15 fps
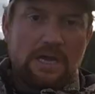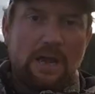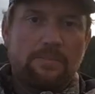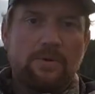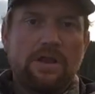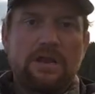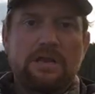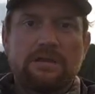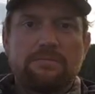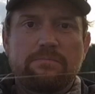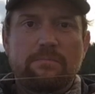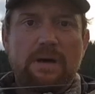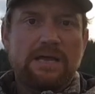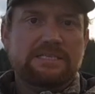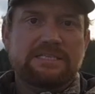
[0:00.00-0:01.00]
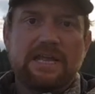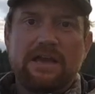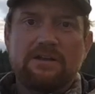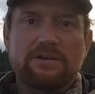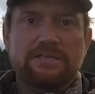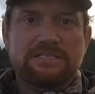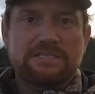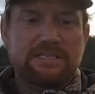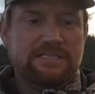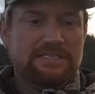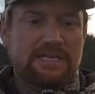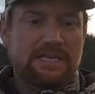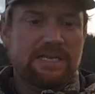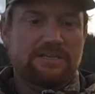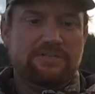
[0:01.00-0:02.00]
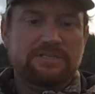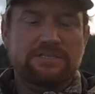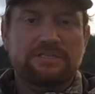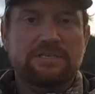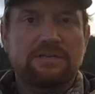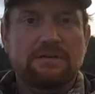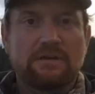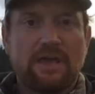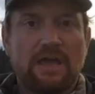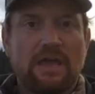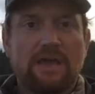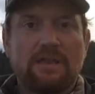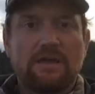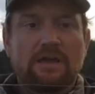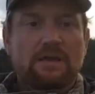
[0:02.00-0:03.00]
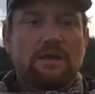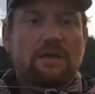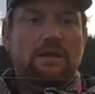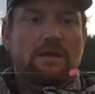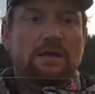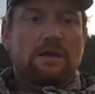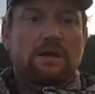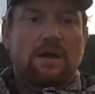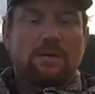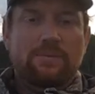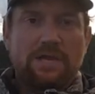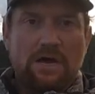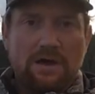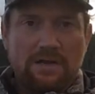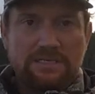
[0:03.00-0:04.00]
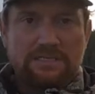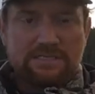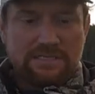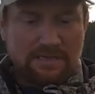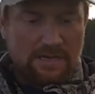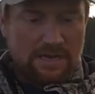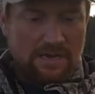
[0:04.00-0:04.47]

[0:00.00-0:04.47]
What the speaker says: I'm running, my standard is 16 inches. And I'll be honest,